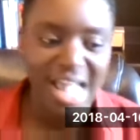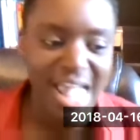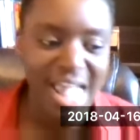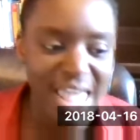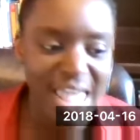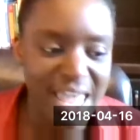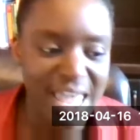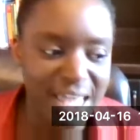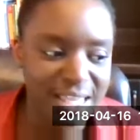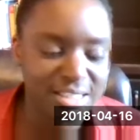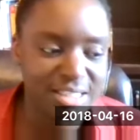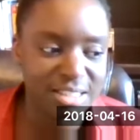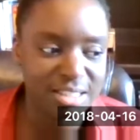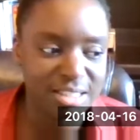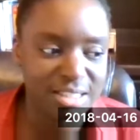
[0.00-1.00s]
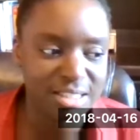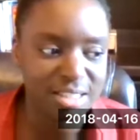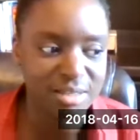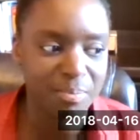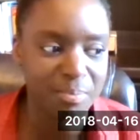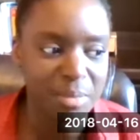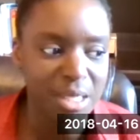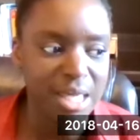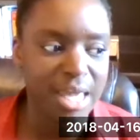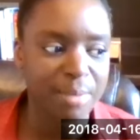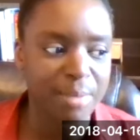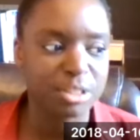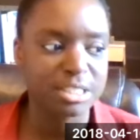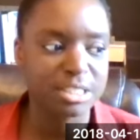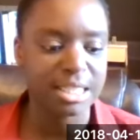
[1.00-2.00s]
And being
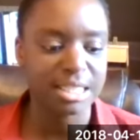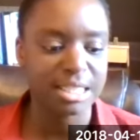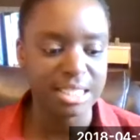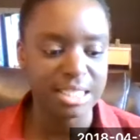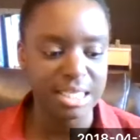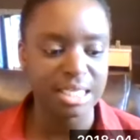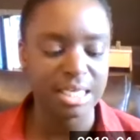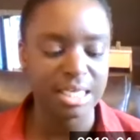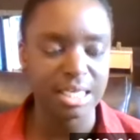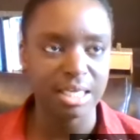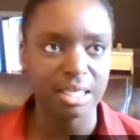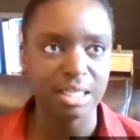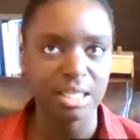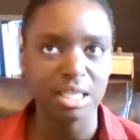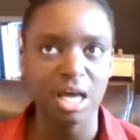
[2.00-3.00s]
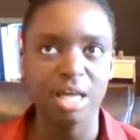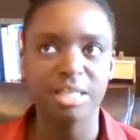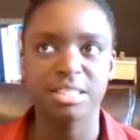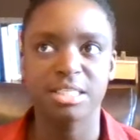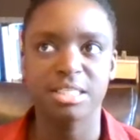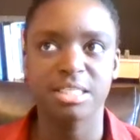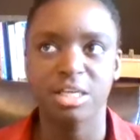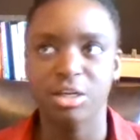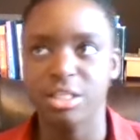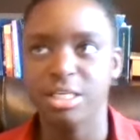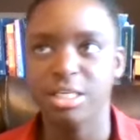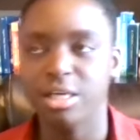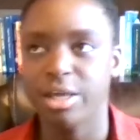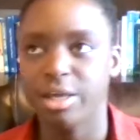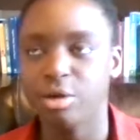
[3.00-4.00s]
able to think, not
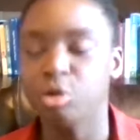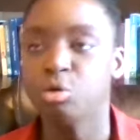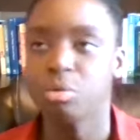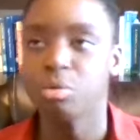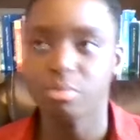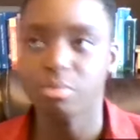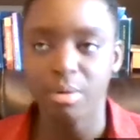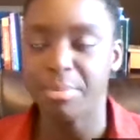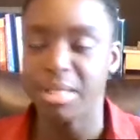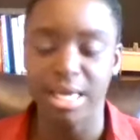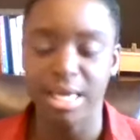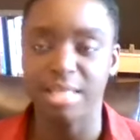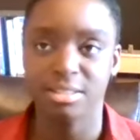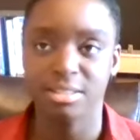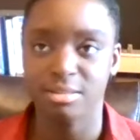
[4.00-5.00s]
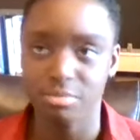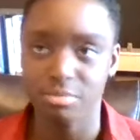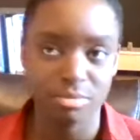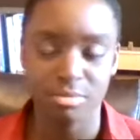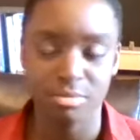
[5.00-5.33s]
necessarily like you, I mean, yes,